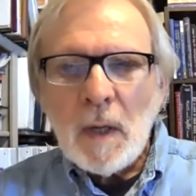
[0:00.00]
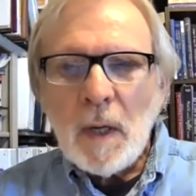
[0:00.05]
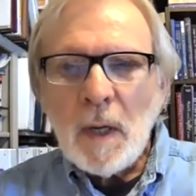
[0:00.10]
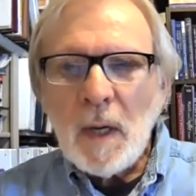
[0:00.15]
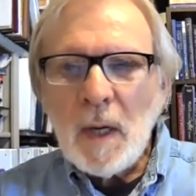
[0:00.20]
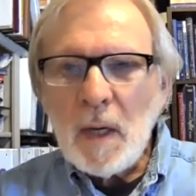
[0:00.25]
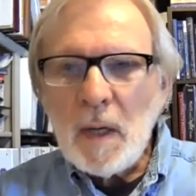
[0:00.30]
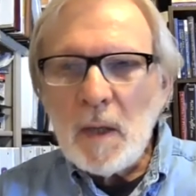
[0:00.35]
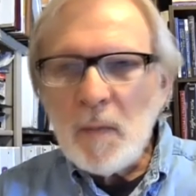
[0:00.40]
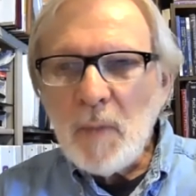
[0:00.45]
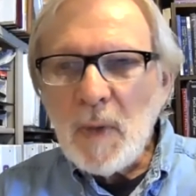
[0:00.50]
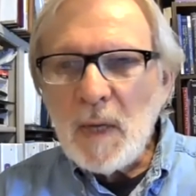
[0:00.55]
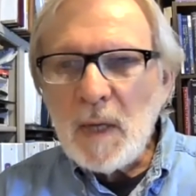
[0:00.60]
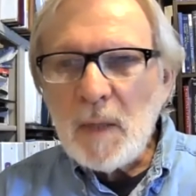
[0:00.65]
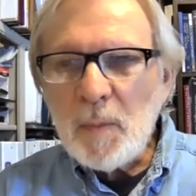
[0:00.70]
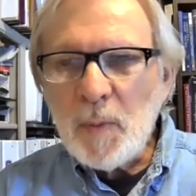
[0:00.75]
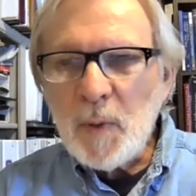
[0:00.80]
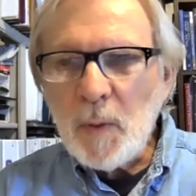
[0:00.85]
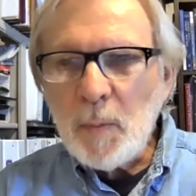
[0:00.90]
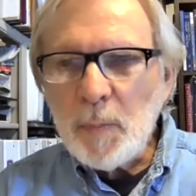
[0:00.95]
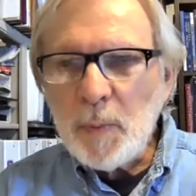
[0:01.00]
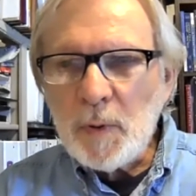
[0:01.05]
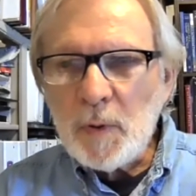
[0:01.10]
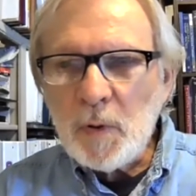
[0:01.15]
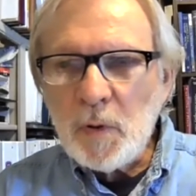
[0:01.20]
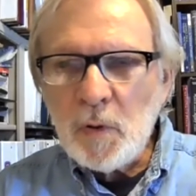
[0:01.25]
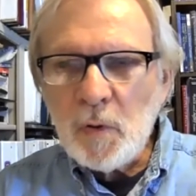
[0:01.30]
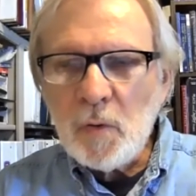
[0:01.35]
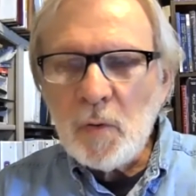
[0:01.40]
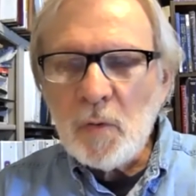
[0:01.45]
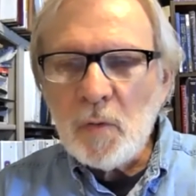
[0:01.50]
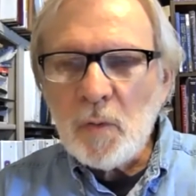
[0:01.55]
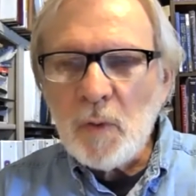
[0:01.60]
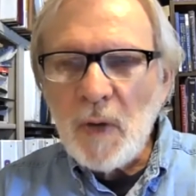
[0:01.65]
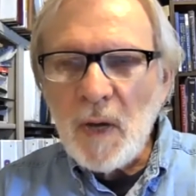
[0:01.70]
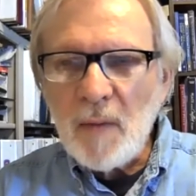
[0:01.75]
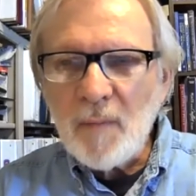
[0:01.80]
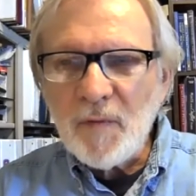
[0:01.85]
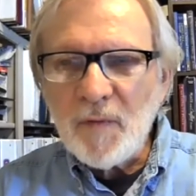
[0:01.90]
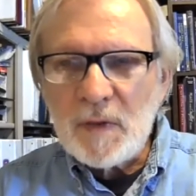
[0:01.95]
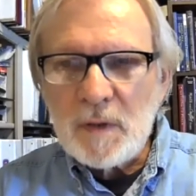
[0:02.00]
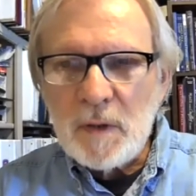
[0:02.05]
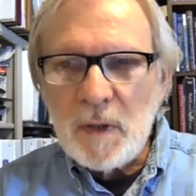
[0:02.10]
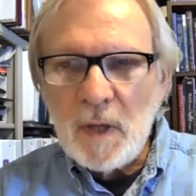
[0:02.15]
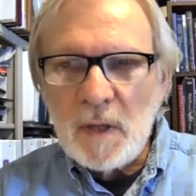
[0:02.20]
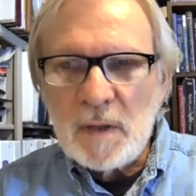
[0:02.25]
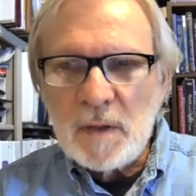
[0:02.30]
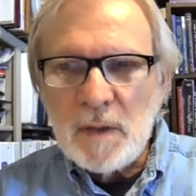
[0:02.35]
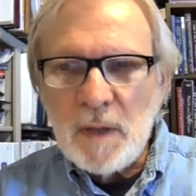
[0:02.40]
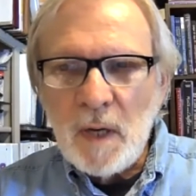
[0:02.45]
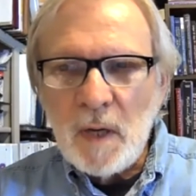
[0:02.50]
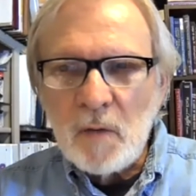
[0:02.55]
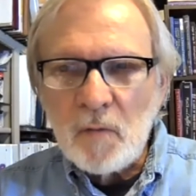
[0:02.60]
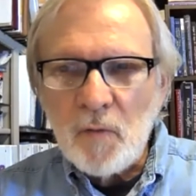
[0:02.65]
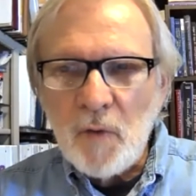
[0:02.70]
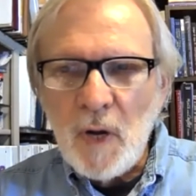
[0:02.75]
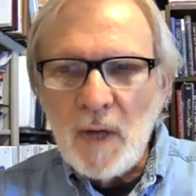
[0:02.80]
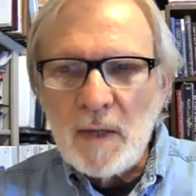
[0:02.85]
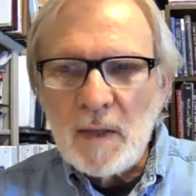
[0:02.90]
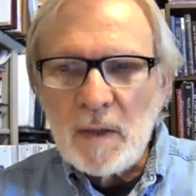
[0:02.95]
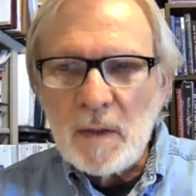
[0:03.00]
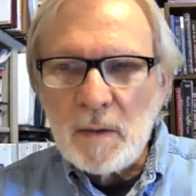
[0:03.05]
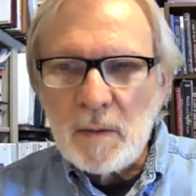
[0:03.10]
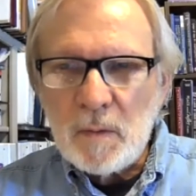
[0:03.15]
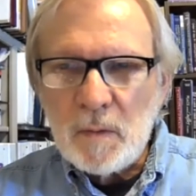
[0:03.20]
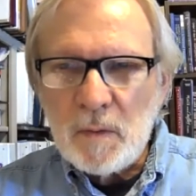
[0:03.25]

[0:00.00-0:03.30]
And many people who emphasize that right